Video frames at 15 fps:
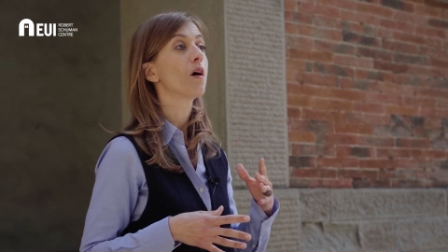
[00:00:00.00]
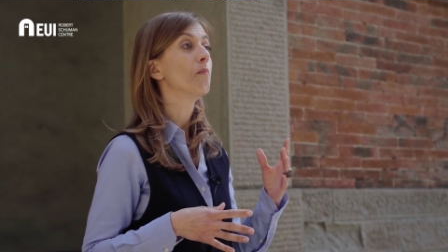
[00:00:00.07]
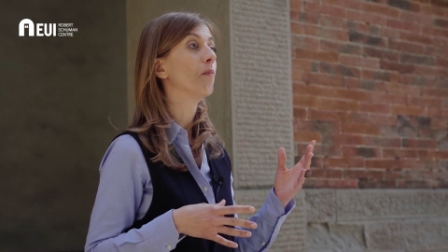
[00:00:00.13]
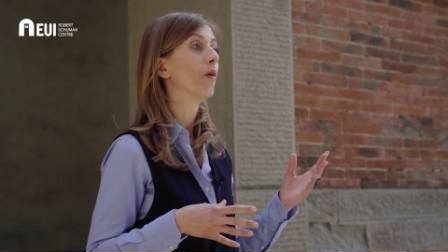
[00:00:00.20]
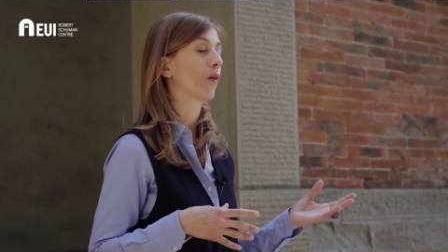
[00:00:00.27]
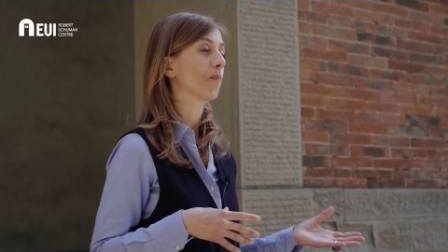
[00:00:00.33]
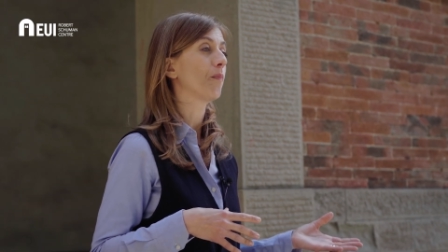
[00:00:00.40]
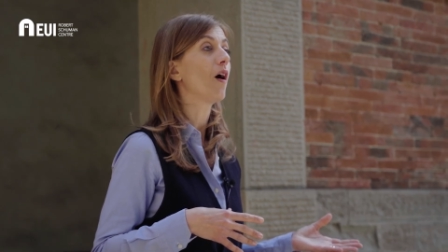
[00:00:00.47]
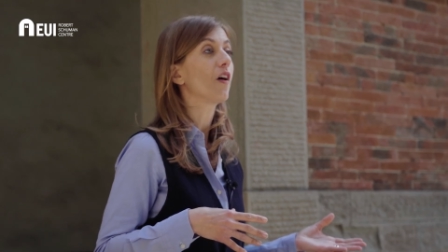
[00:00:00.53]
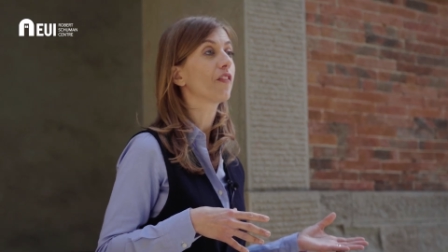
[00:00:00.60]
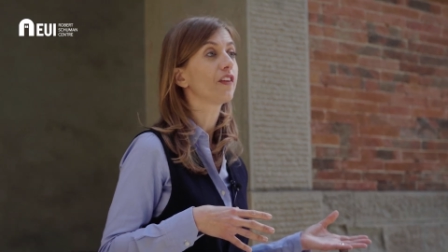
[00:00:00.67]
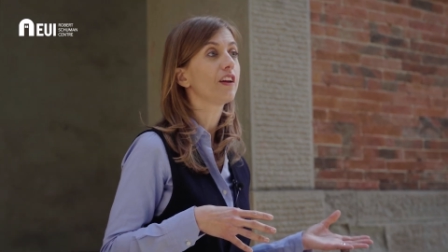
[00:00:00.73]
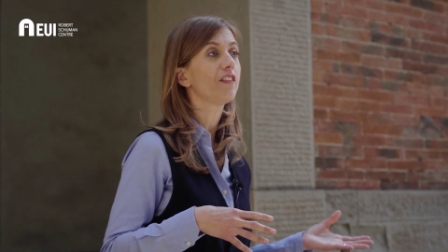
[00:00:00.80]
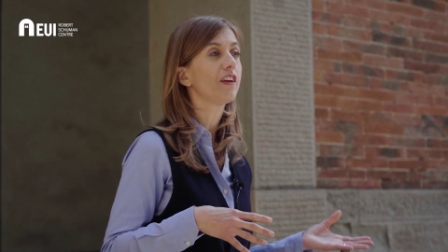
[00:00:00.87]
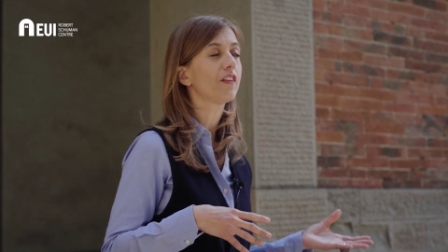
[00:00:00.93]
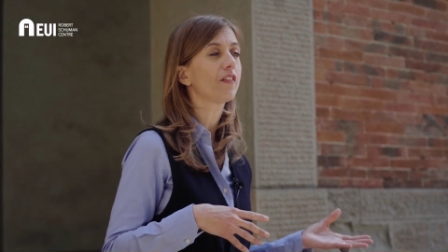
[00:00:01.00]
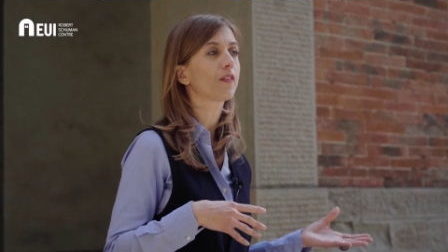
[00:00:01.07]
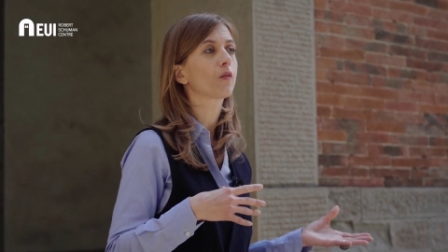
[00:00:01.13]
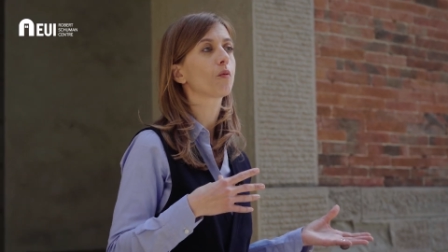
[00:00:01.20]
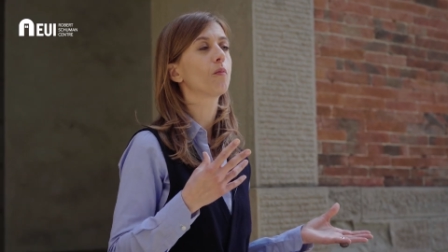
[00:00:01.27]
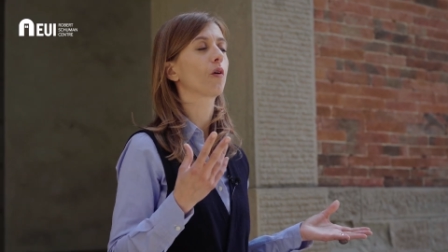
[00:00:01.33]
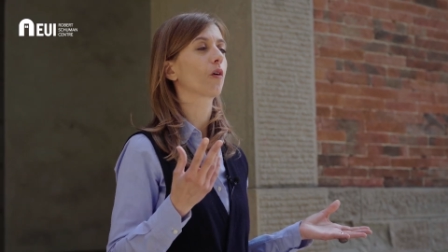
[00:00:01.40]
more positivist
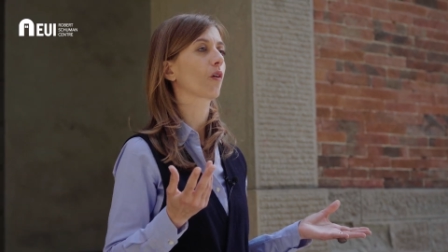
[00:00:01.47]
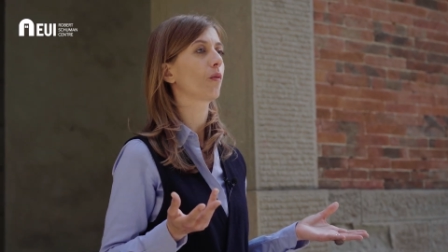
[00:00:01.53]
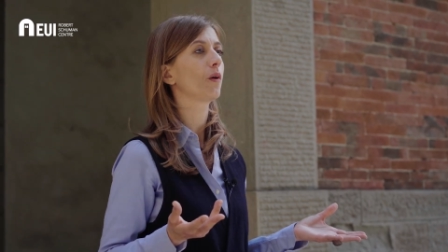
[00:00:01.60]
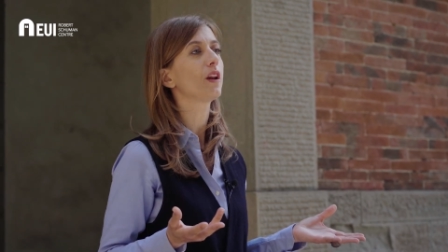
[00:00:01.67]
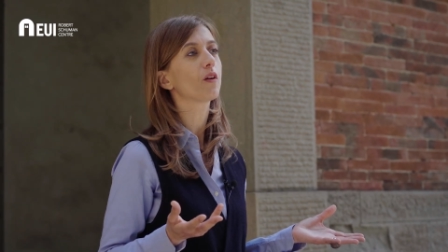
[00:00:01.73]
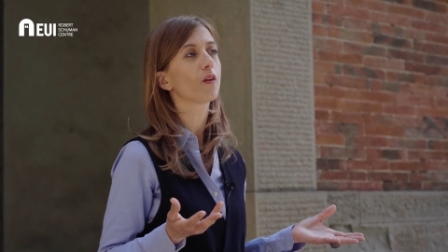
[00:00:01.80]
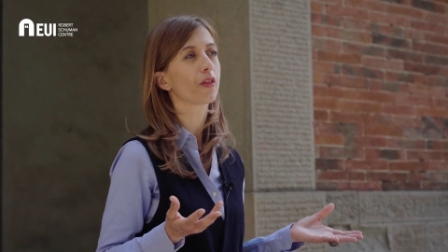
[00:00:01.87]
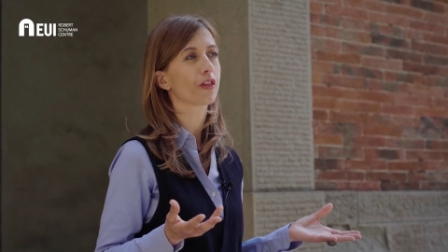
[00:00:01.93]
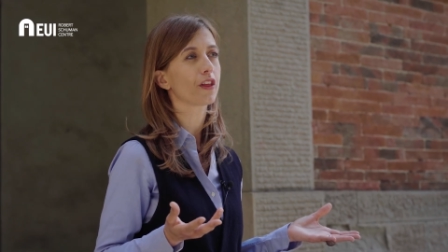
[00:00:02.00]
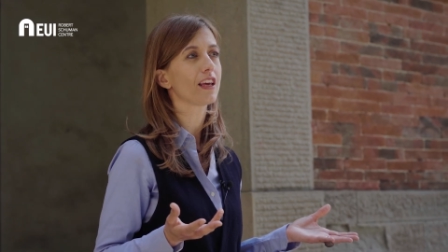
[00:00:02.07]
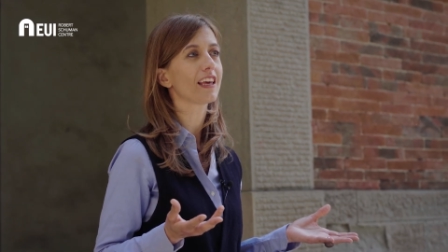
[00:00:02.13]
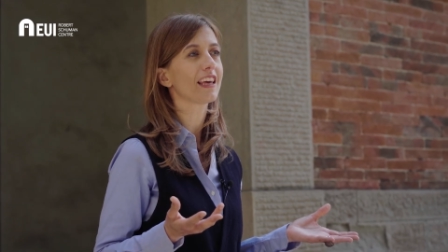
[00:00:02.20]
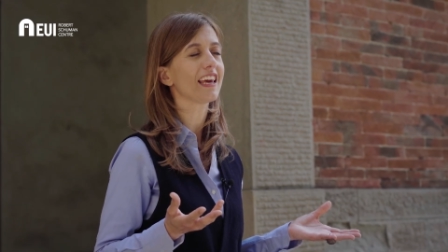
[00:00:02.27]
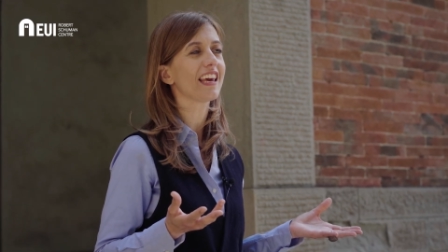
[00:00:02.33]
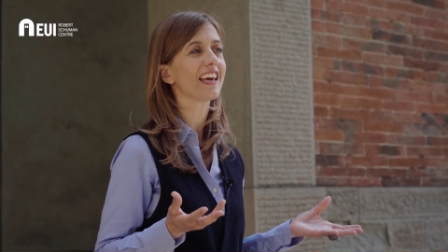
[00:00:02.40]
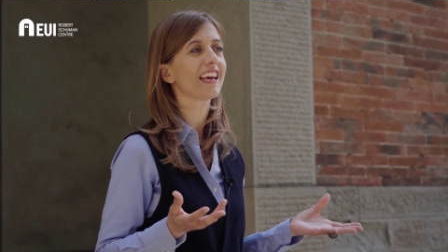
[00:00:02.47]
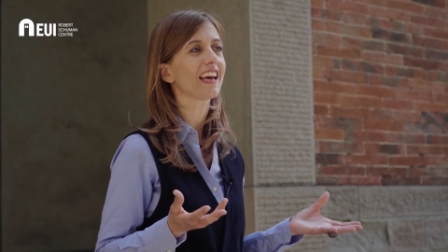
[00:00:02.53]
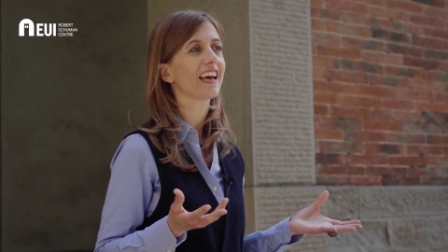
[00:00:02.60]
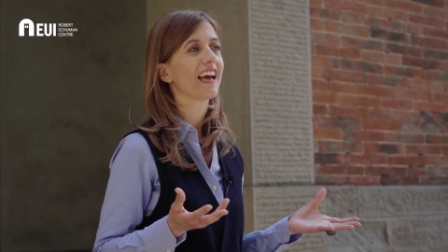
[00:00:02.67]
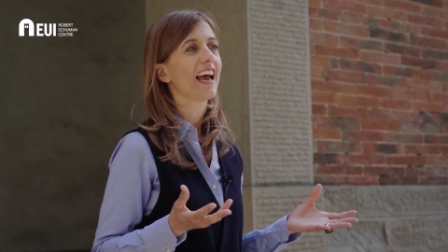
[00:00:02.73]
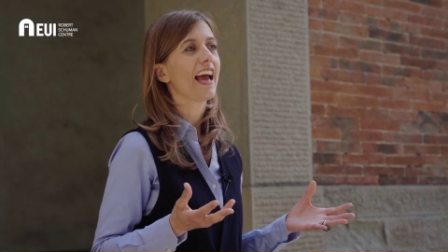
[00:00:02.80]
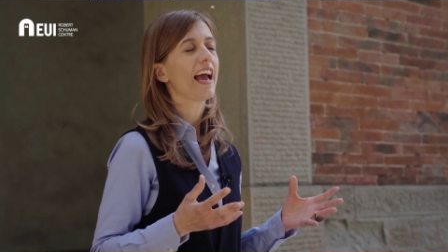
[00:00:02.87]
to more critical thinking,
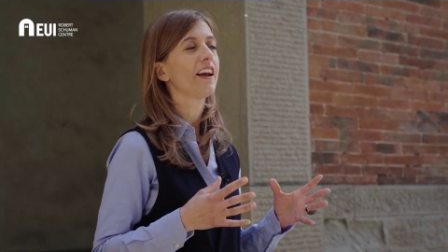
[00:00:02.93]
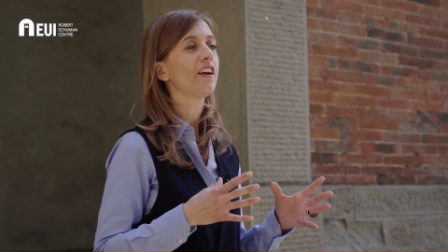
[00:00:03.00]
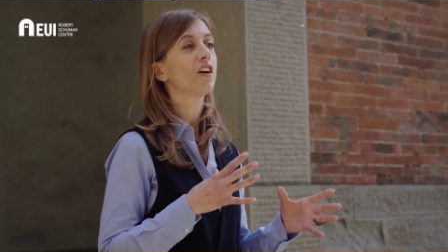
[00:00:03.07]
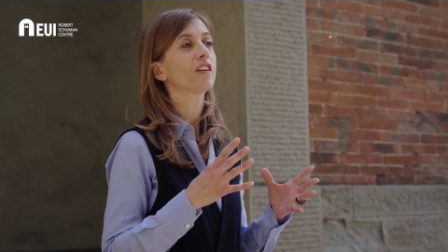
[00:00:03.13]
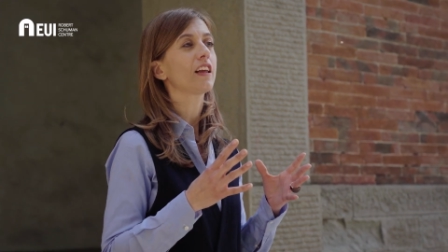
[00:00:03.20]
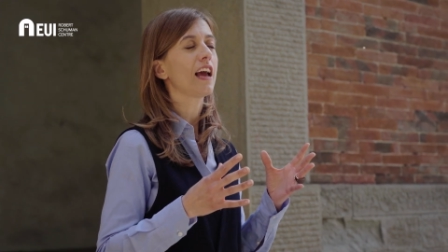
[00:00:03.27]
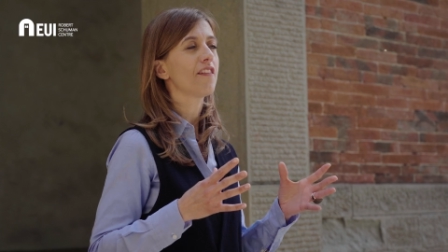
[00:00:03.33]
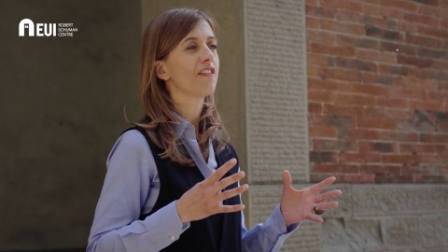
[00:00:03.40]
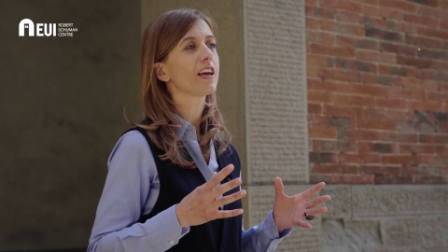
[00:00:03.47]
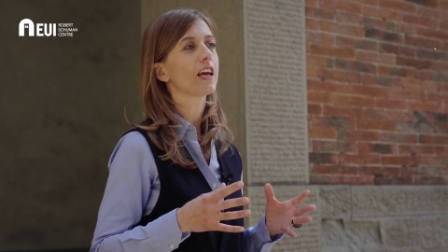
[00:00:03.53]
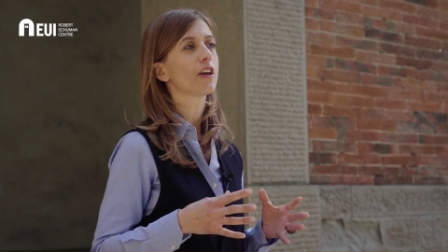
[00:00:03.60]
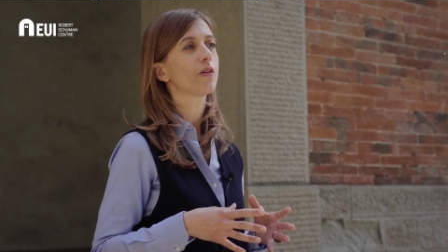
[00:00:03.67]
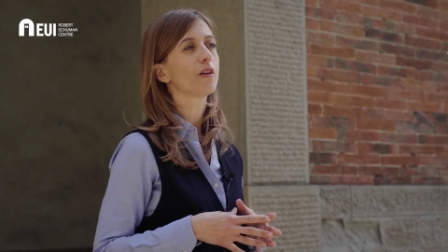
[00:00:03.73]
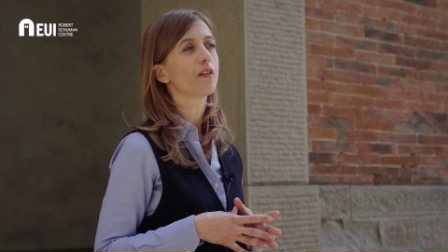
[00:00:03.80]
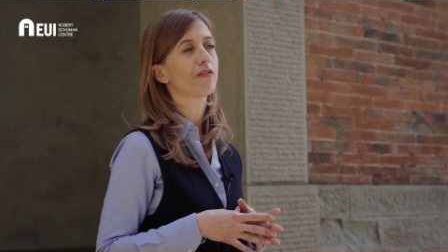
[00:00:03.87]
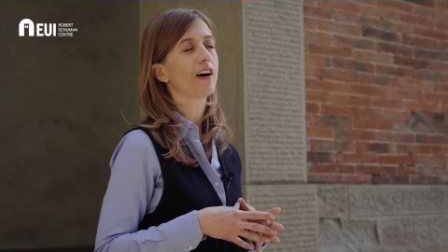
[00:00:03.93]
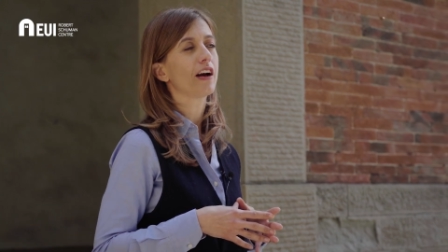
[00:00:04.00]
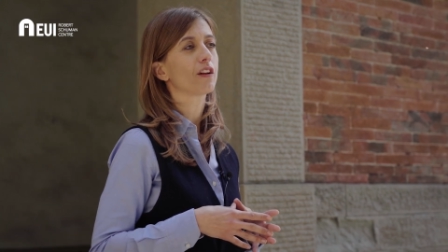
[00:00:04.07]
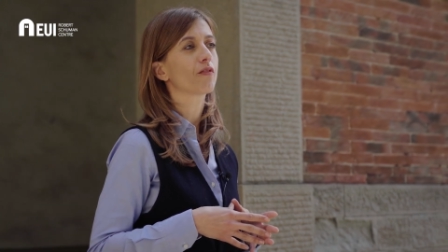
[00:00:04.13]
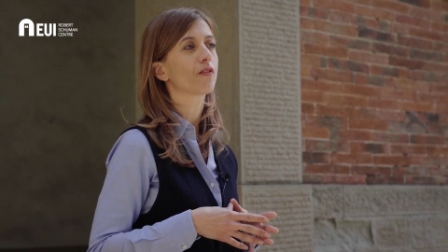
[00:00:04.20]
and not having a unified